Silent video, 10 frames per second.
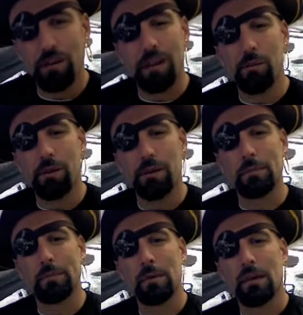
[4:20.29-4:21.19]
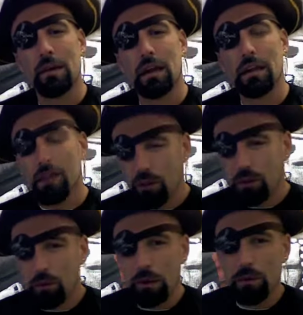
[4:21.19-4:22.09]
day being. And the
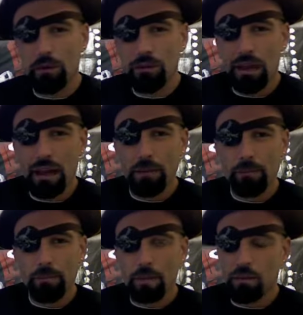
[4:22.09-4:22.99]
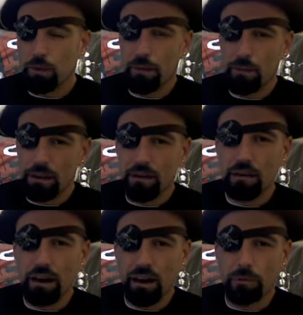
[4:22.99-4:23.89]
only way we do that is by being there
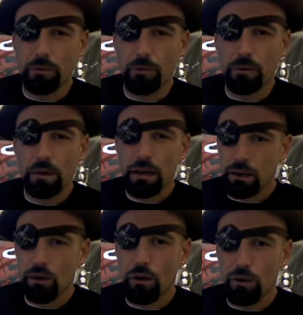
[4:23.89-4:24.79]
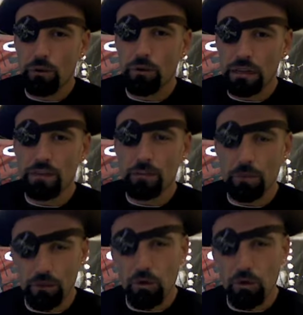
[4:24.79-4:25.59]
to help you and knowing when you need something.